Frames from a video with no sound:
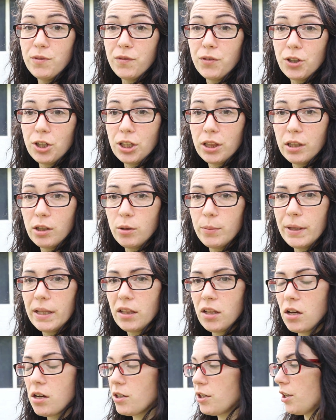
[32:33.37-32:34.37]
for a little
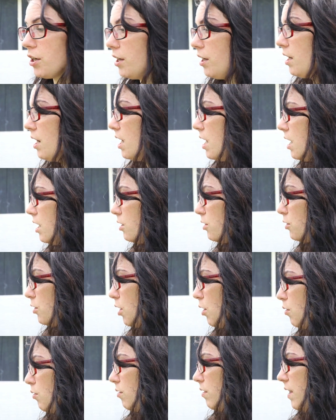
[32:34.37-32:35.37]
bit longer
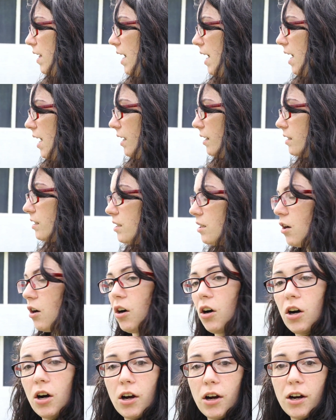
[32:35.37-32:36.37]
know that
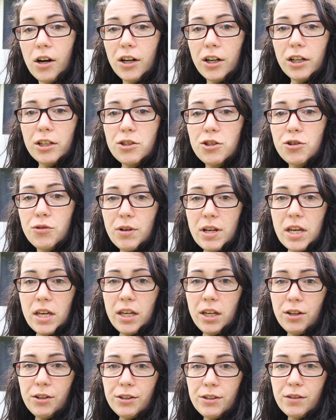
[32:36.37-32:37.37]
our tree
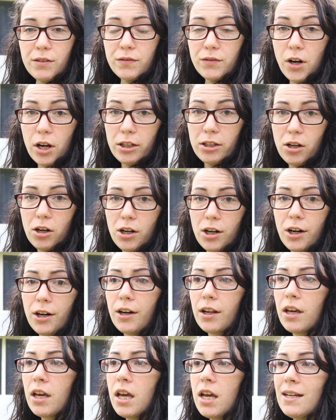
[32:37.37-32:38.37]
here in the front
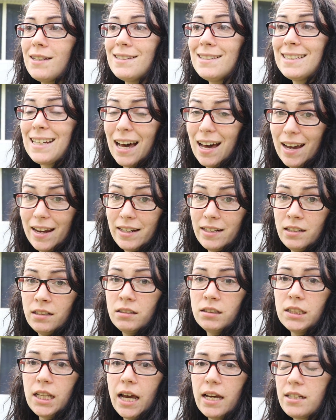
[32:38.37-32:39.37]
yard died
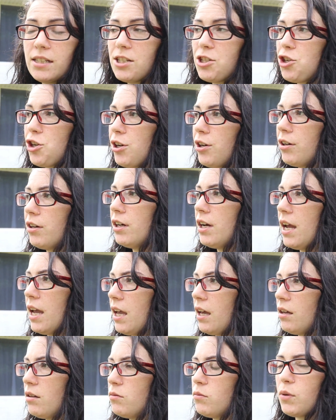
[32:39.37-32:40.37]
last year
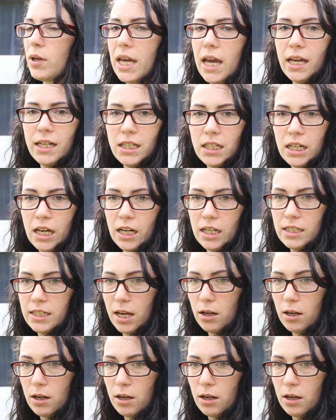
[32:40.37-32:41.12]
and we had to cut it